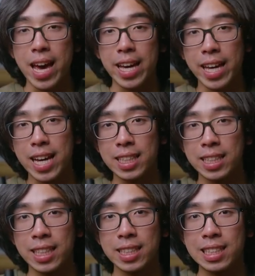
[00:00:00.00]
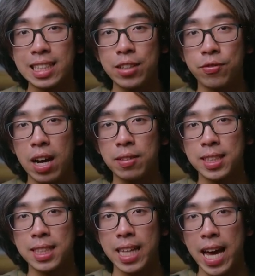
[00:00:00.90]
AKG
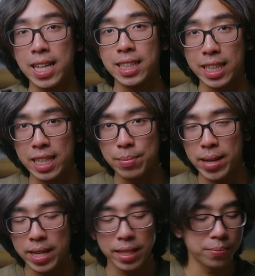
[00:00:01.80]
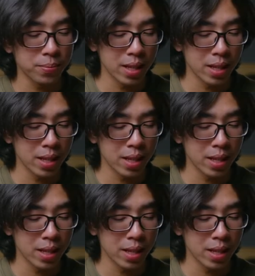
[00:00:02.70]
C568 EB,